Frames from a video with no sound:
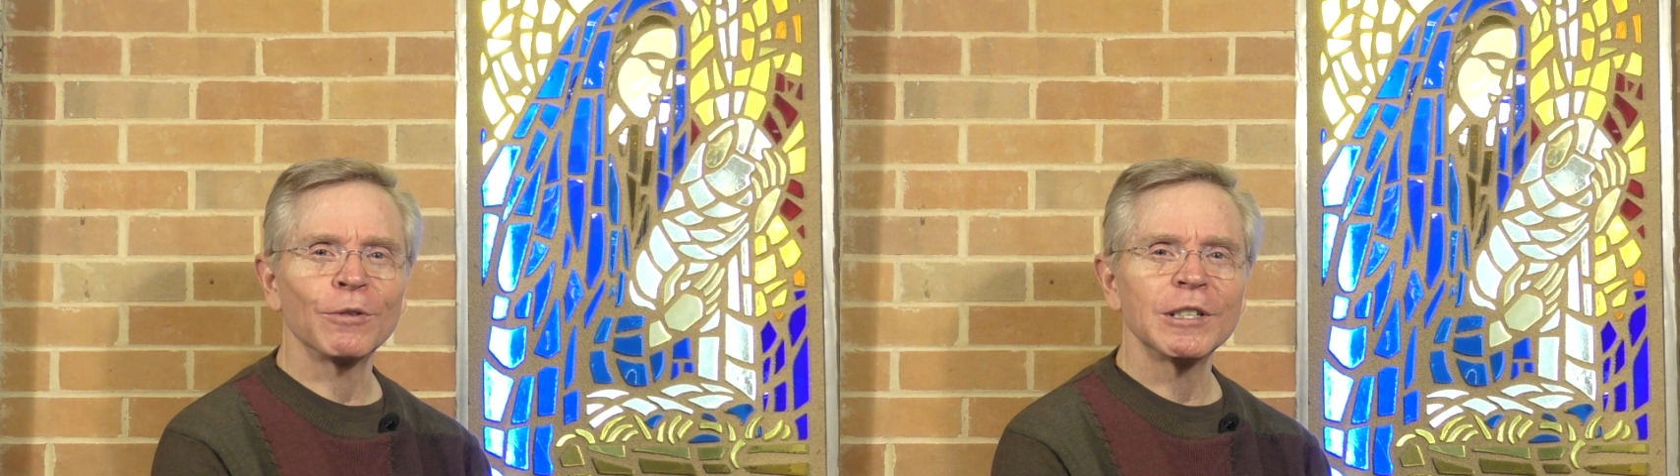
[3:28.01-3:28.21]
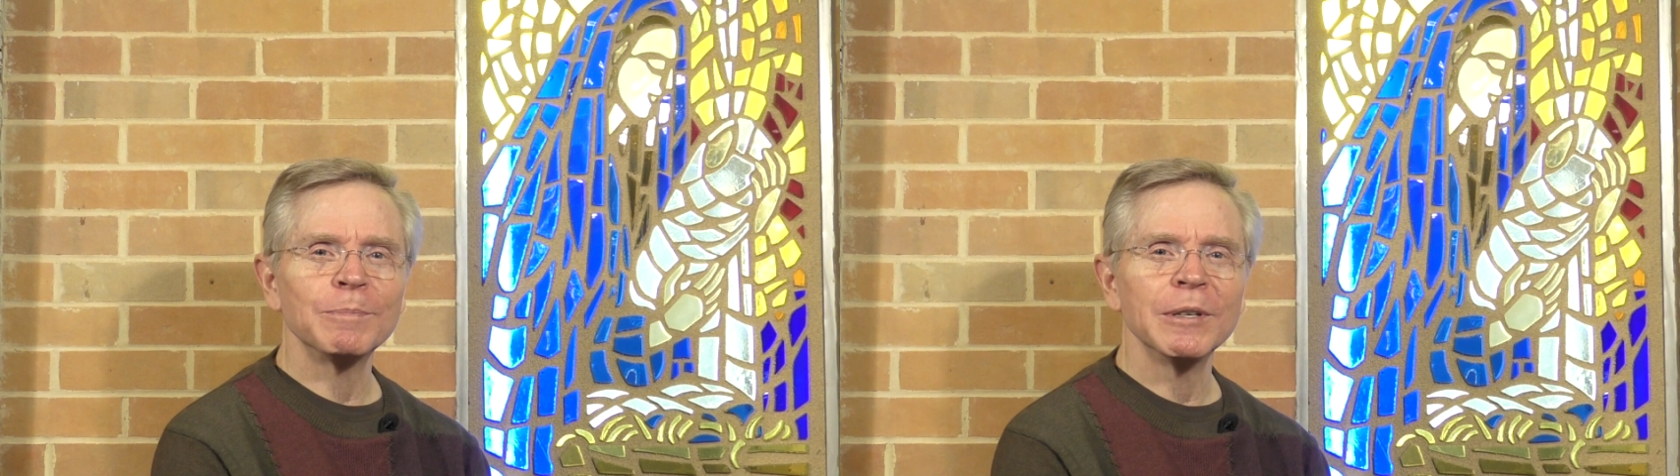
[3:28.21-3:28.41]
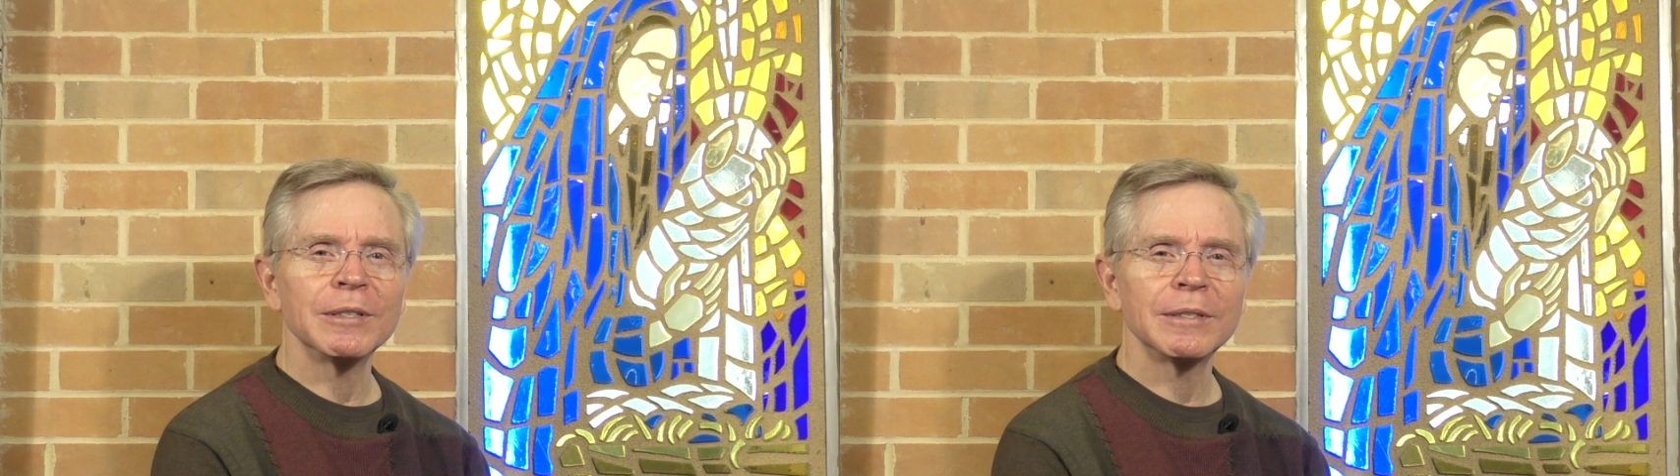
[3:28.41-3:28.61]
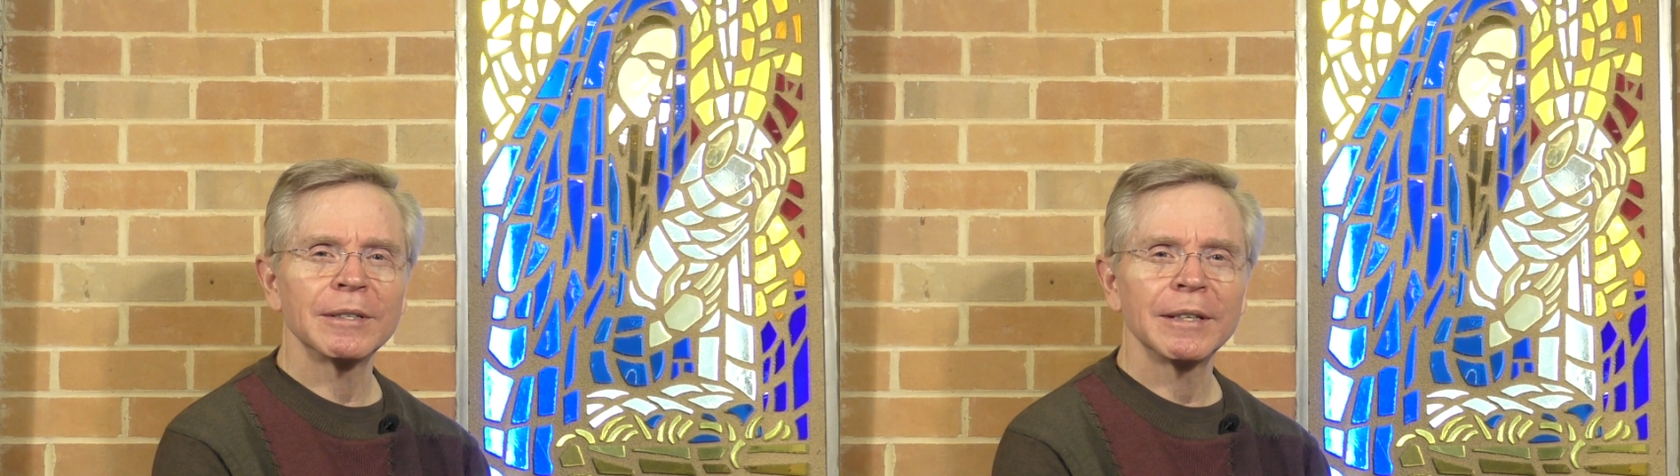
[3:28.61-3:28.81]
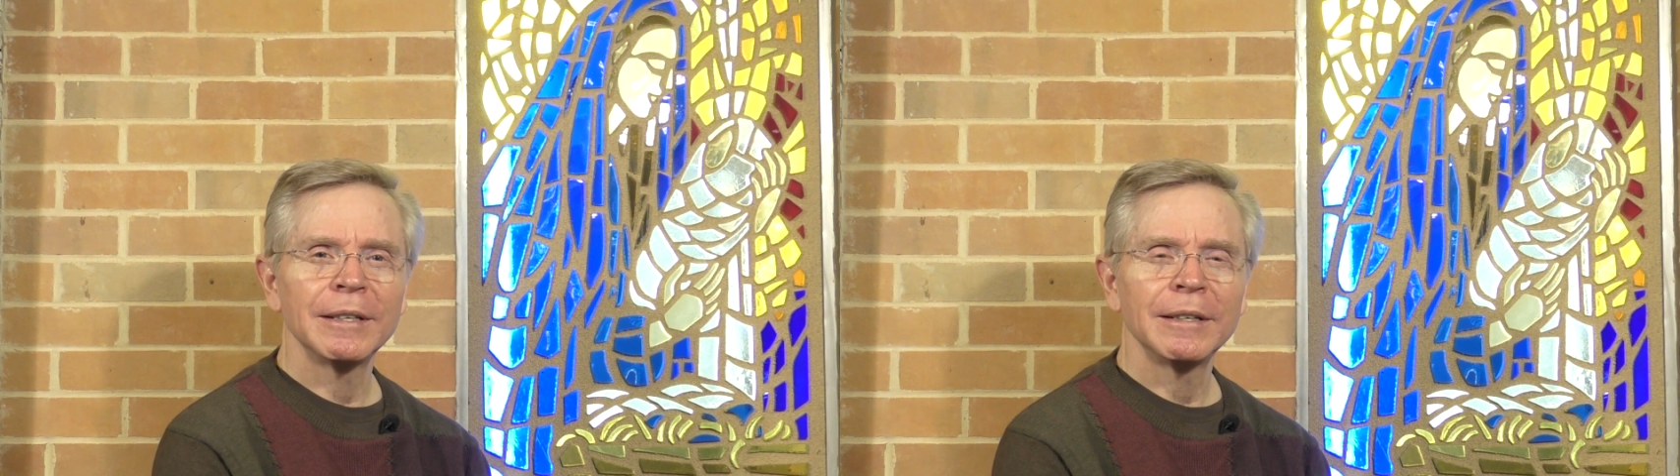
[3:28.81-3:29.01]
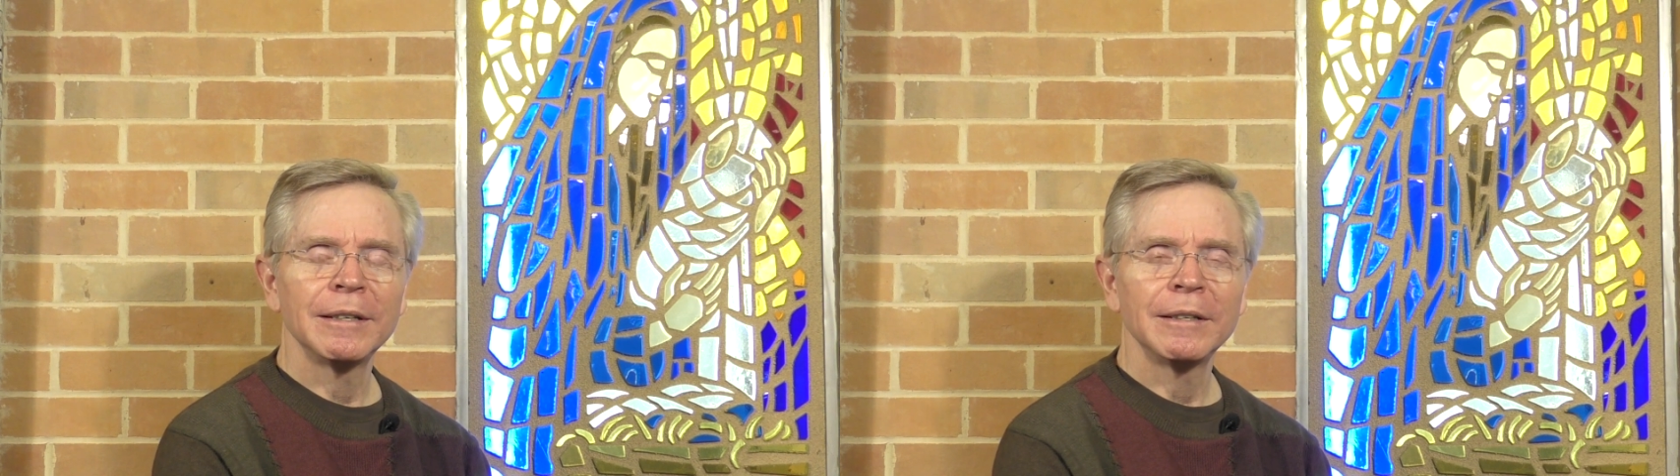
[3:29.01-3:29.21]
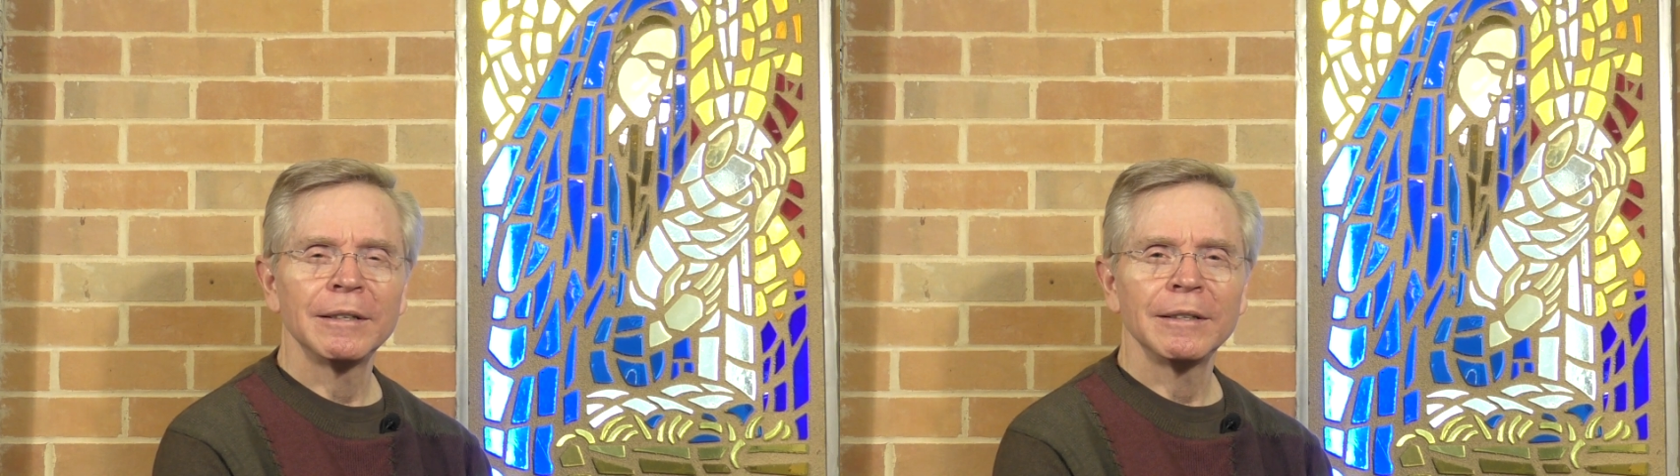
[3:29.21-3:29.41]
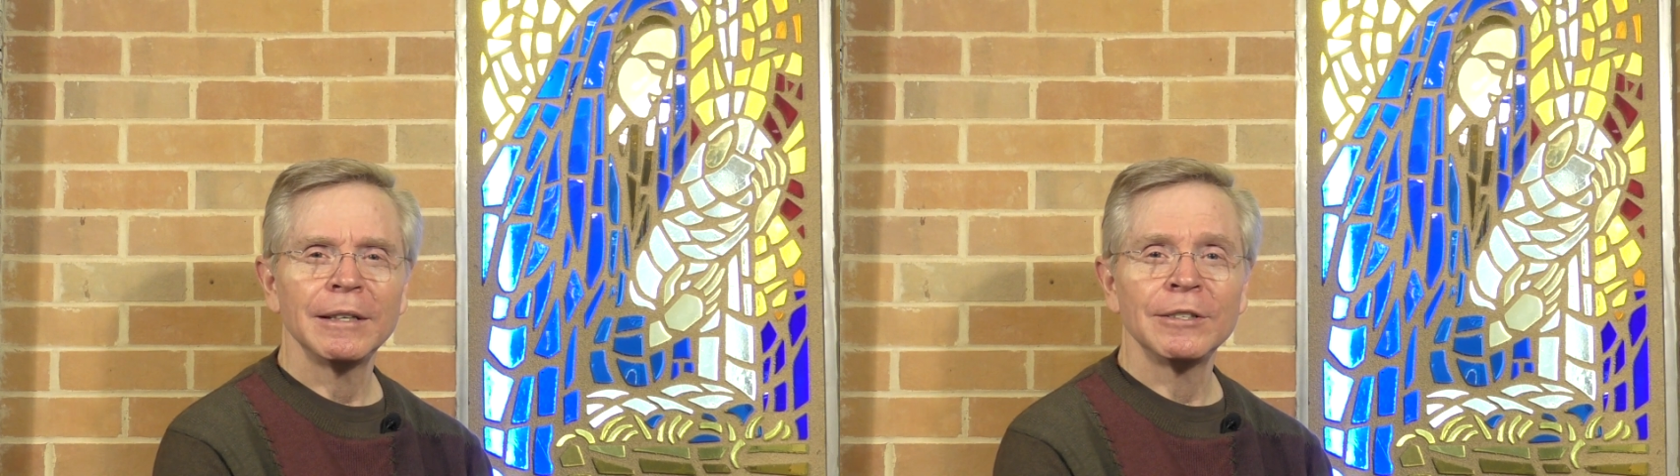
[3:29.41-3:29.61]
Christmas
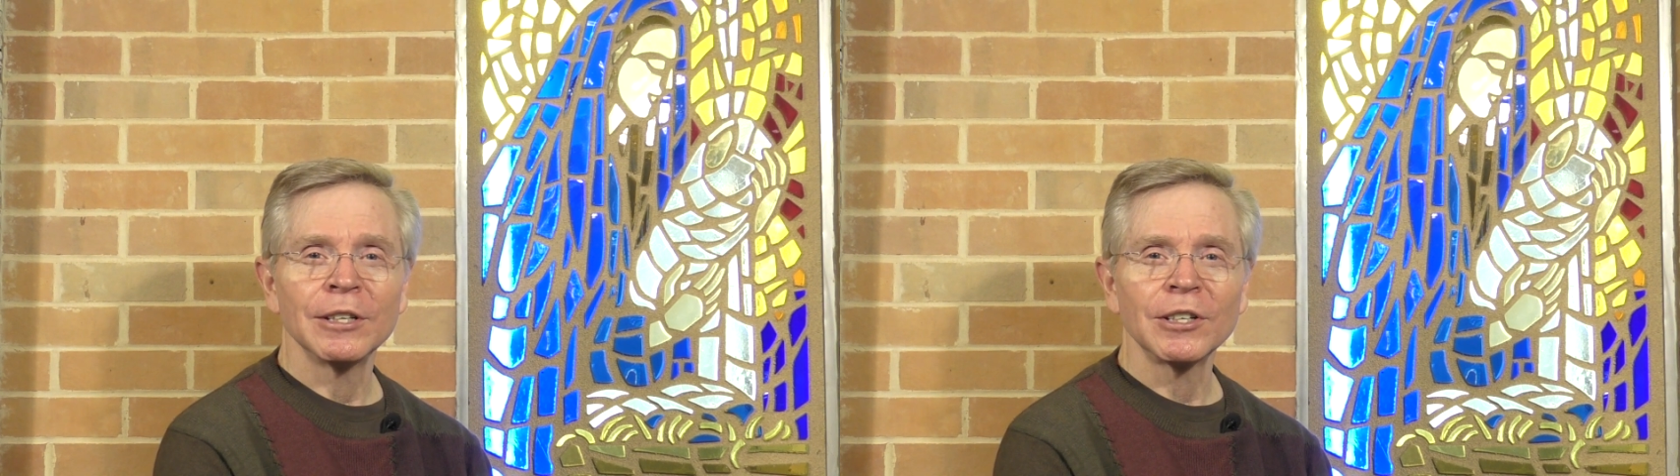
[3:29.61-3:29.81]
is